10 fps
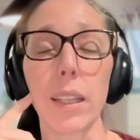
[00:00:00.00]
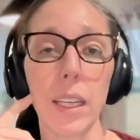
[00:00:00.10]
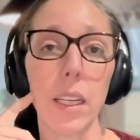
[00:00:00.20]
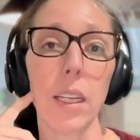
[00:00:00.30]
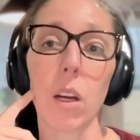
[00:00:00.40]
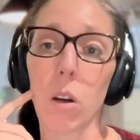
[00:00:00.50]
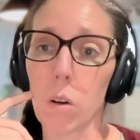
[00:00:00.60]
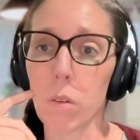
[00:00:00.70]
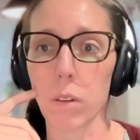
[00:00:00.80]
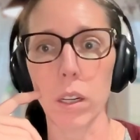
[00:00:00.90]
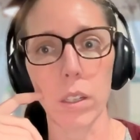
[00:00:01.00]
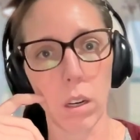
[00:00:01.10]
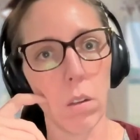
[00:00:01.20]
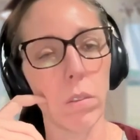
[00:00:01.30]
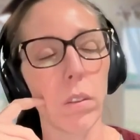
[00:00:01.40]
thing over and
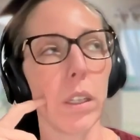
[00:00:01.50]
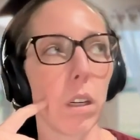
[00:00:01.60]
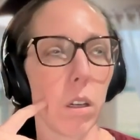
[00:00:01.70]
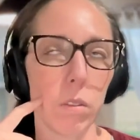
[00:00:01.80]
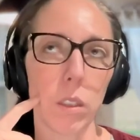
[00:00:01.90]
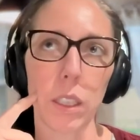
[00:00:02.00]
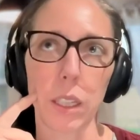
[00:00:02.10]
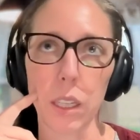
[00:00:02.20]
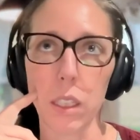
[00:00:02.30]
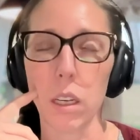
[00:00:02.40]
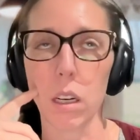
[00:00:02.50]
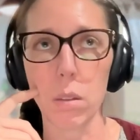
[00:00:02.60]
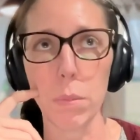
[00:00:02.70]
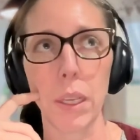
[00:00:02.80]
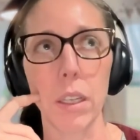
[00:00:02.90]
over and over again, oh
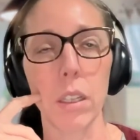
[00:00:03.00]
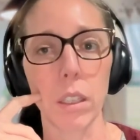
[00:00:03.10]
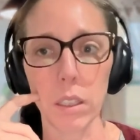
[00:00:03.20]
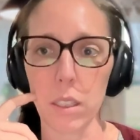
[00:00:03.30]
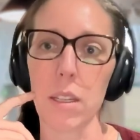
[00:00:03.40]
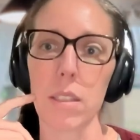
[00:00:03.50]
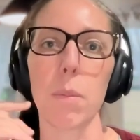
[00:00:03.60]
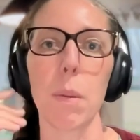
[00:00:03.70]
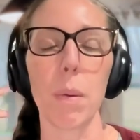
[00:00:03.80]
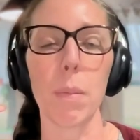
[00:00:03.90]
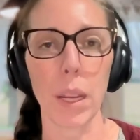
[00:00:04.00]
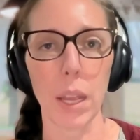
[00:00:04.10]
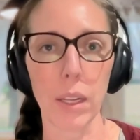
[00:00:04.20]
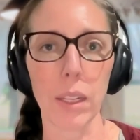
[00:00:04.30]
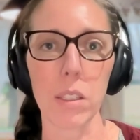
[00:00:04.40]
my goodness, let me beat my
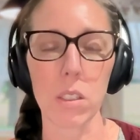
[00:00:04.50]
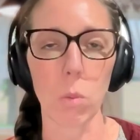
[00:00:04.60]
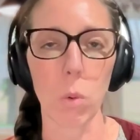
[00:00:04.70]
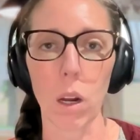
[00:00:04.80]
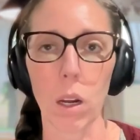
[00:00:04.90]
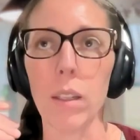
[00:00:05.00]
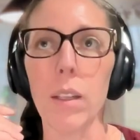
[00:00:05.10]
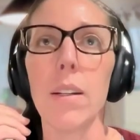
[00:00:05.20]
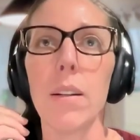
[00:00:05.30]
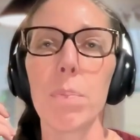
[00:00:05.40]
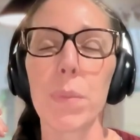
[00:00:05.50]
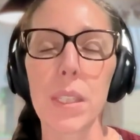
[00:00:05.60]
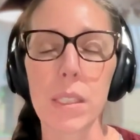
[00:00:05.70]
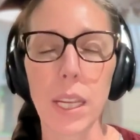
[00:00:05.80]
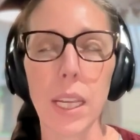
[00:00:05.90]
head against a wall. The
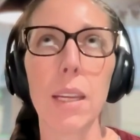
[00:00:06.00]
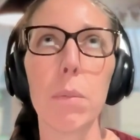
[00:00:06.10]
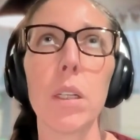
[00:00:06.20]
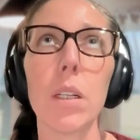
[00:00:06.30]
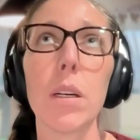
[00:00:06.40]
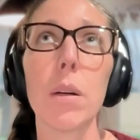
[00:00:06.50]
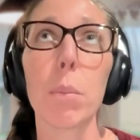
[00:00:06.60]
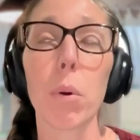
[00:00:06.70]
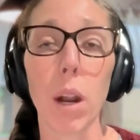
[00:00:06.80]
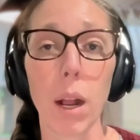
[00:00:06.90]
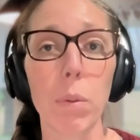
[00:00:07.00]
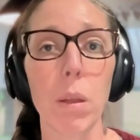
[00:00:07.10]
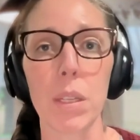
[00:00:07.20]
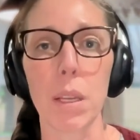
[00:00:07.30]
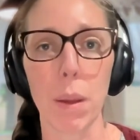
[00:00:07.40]
same
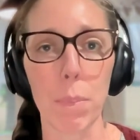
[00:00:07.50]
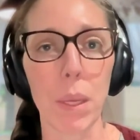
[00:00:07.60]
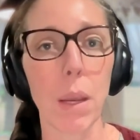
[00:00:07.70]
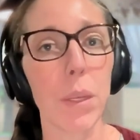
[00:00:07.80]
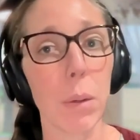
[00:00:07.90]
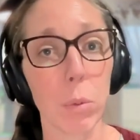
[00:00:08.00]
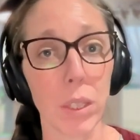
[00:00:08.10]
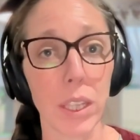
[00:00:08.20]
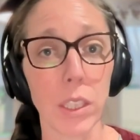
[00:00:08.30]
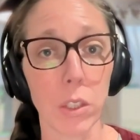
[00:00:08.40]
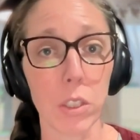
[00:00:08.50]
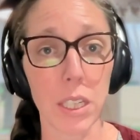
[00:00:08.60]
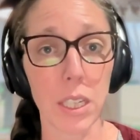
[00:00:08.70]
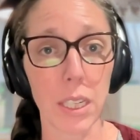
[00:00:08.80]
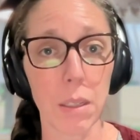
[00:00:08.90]
problems that might be coming up within your
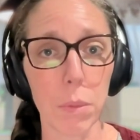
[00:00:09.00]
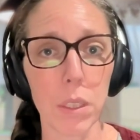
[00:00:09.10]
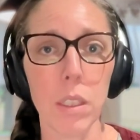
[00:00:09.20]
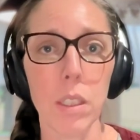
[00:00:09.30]
team,